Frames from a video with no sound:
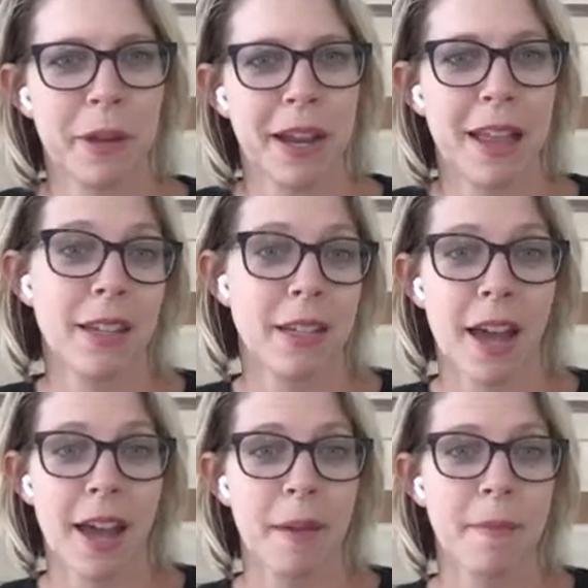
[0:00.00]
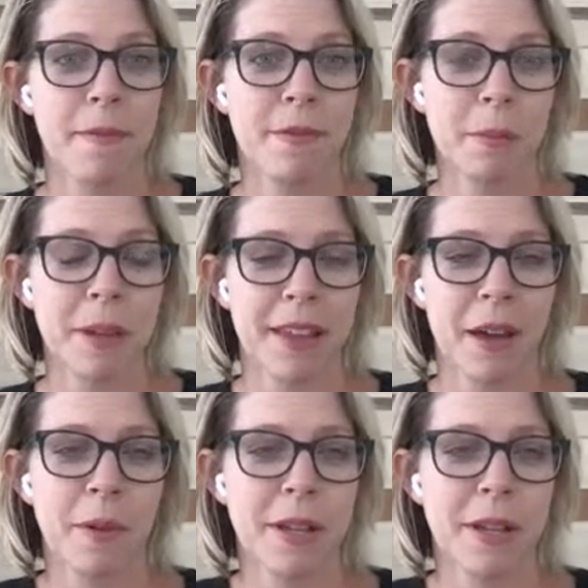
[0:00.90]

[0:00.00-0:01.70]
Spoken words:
but at that time for me, that